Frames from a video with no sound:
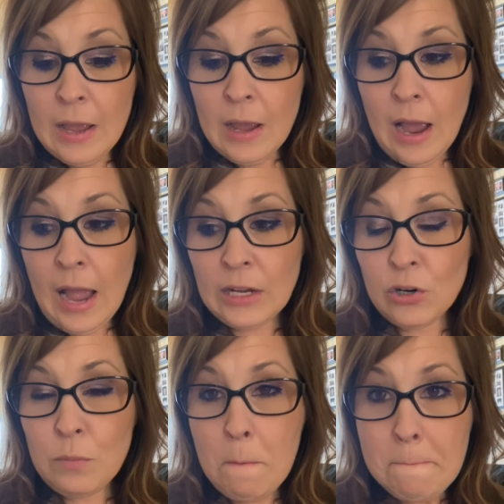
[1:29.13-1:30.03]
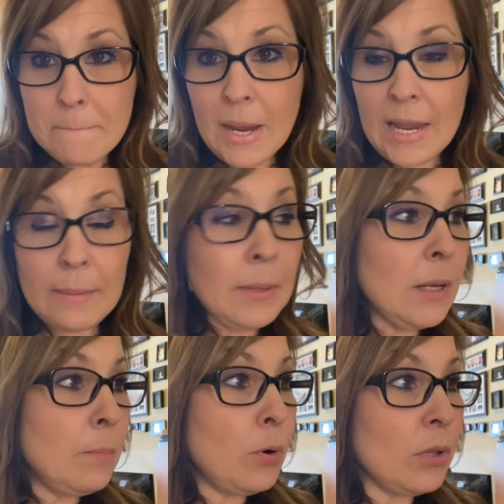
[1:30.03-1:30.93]
I could
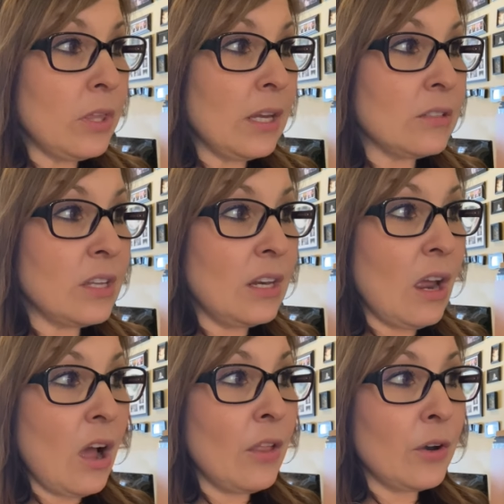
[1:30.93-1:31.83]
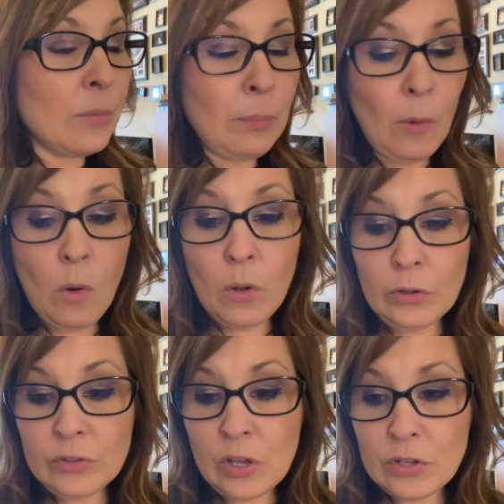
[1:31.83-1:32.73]
maybe put things in other
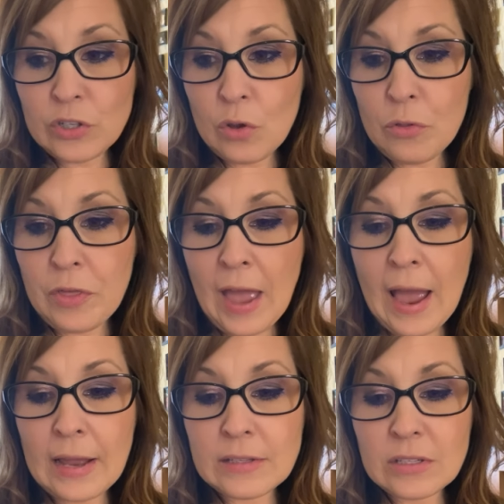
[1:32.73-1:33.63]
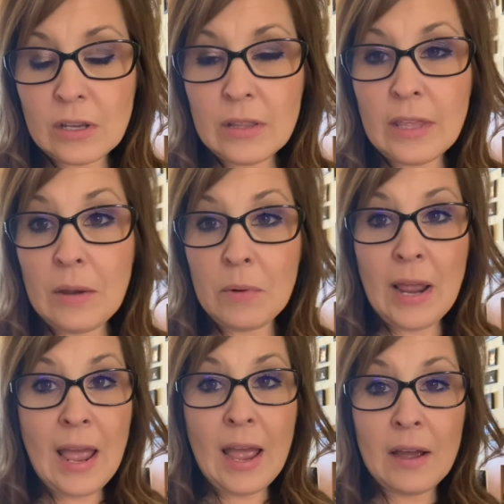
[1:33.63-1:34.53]
bowls so that they would
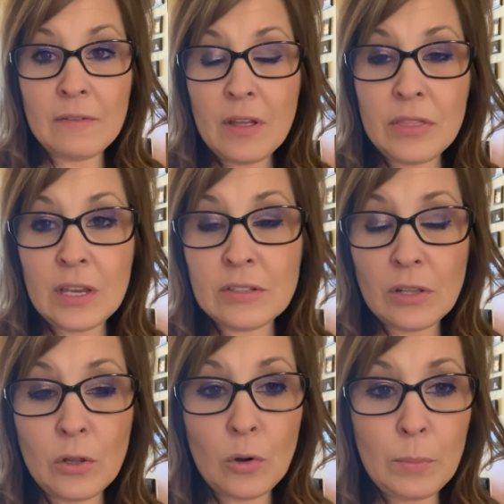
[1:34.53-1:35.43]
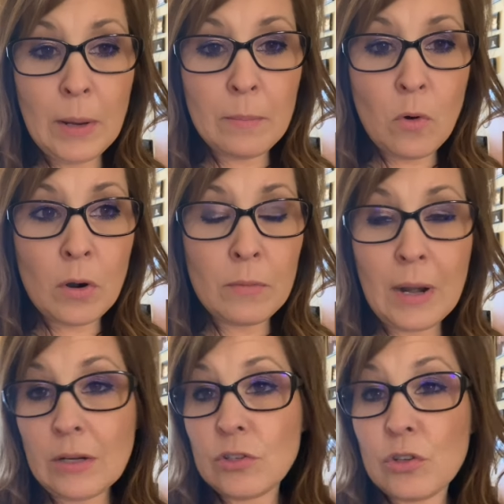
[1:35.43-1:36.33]
have things a little bit more
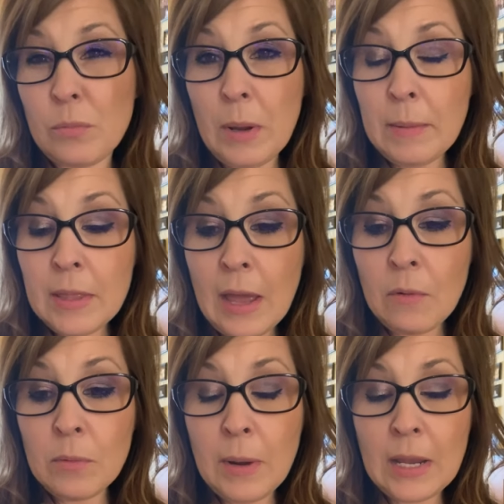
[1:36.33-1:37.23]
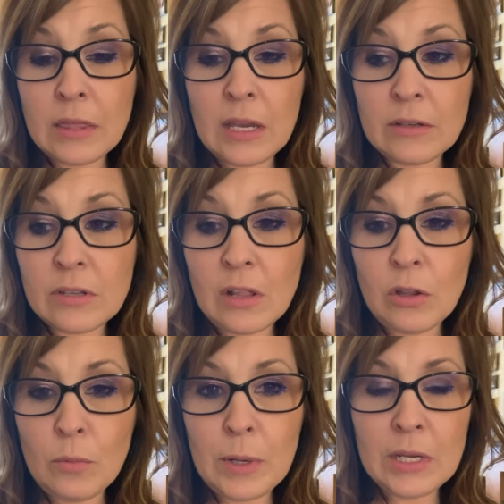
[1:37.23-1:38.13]
arranged. So maybe that would make things a
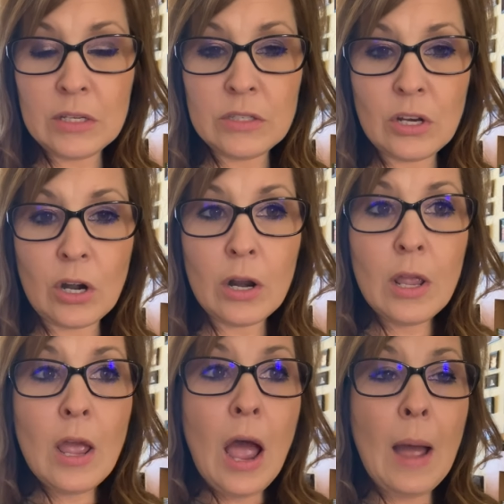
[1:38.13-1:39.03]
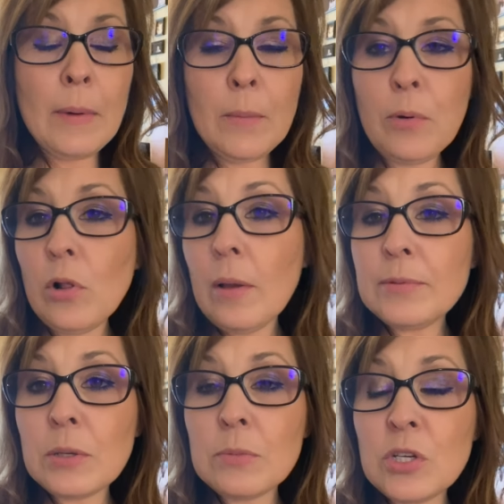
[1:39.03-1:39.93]
little bit easier. I'm gonna pull up
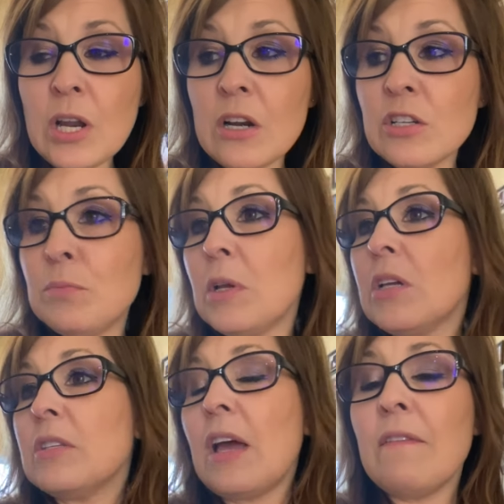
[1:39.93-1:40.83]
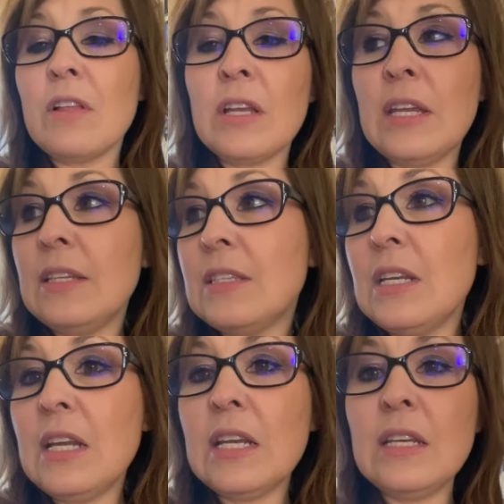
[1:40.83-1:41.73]
some chairs because Evelyn can
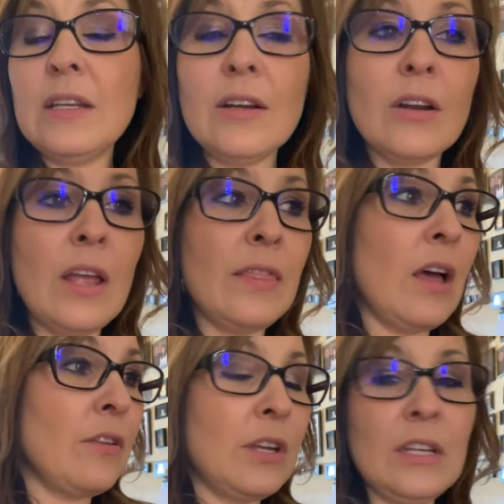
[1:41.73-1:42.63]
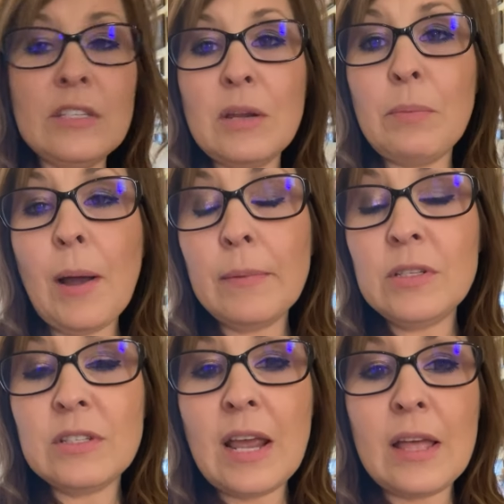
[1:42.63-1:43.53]
sneak in here and the other kids can probably
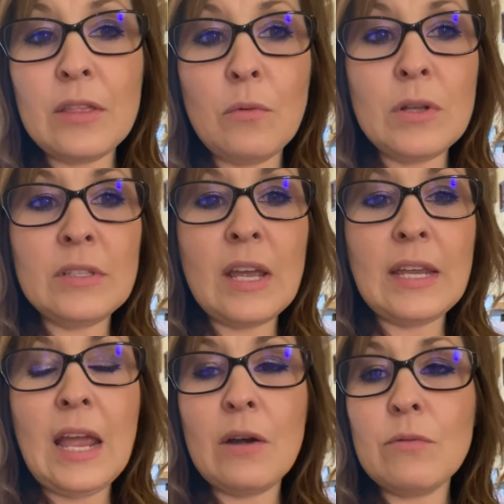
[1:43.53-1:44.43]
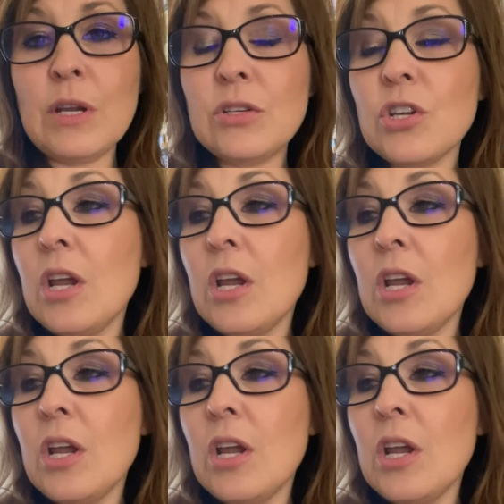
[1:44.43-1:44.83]
stand. The ones that can't reach